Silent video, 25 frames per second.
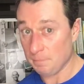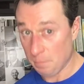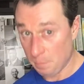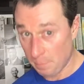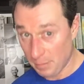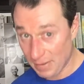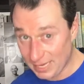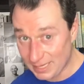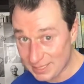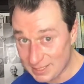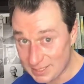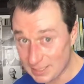
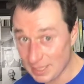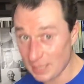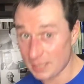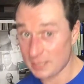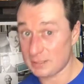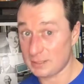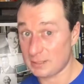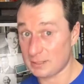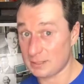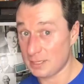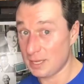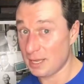Make
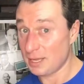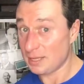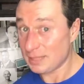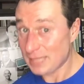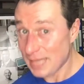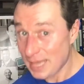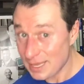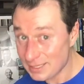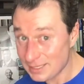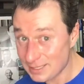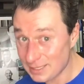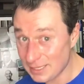sense?
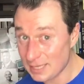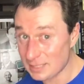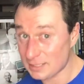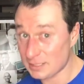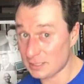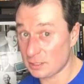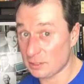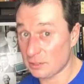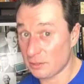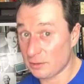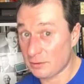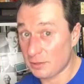That's
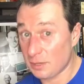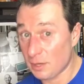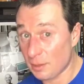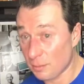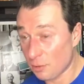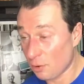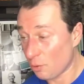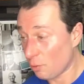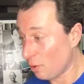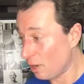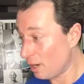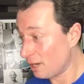lesson learned
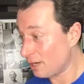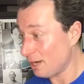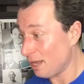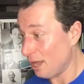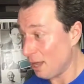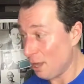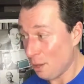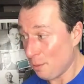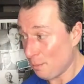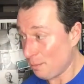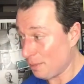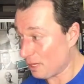number one,
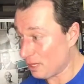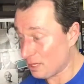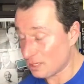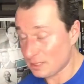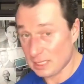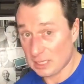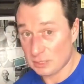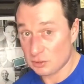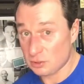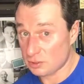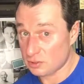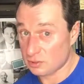because
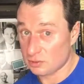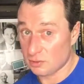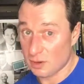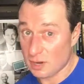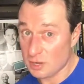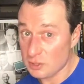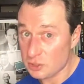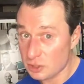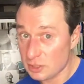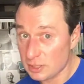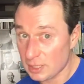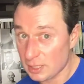I just
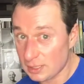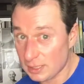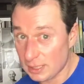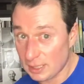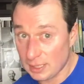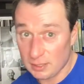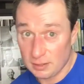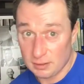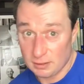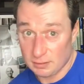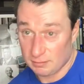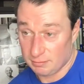crushed it
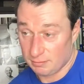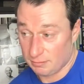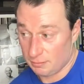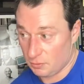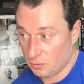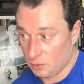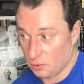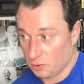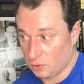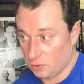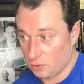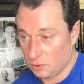in
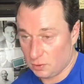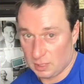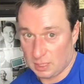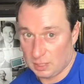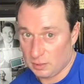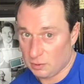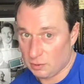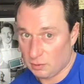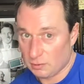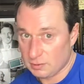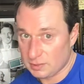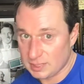
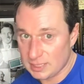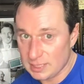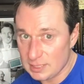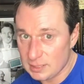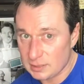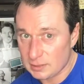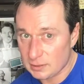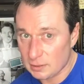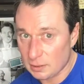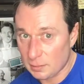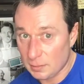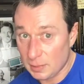their
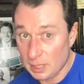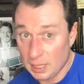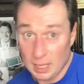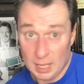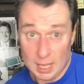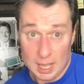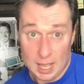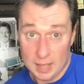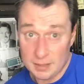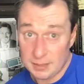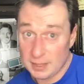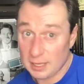system
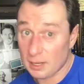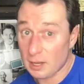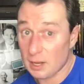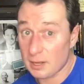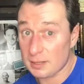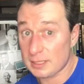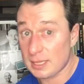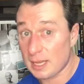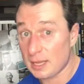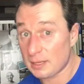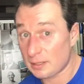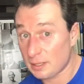and they
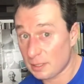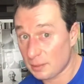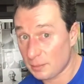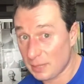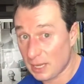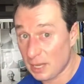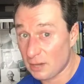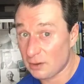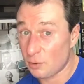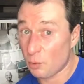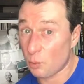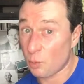contacted
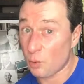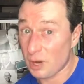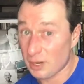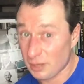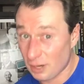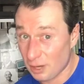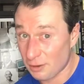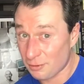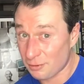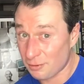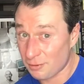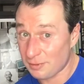me out of
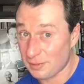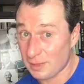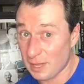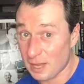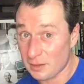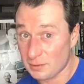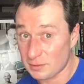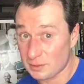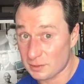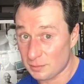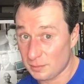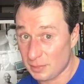
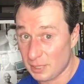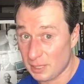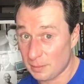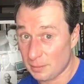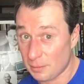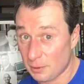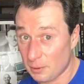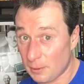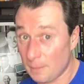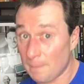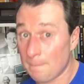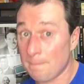100,000
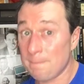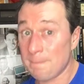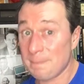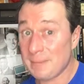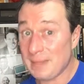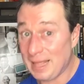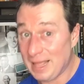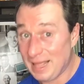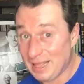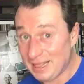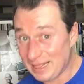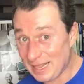people.
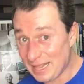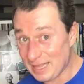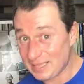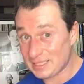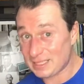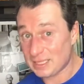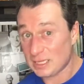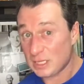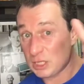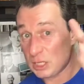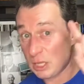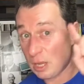
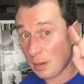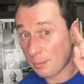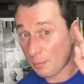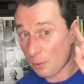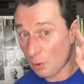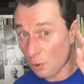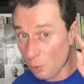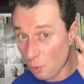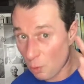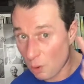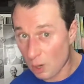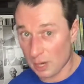Lesson
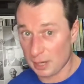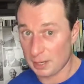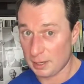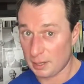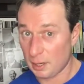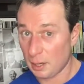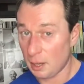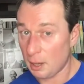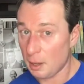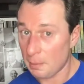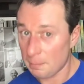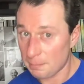number one.
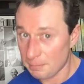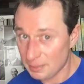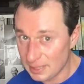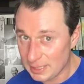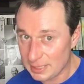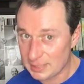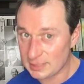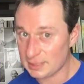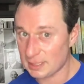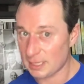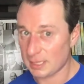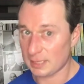
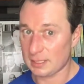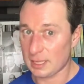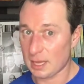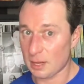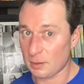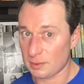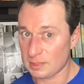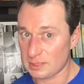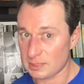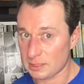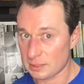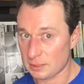Please take that
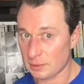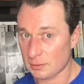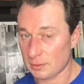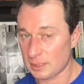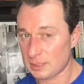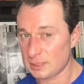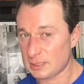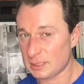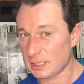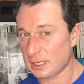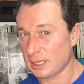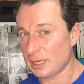one
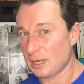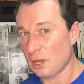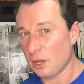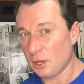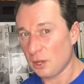seriously.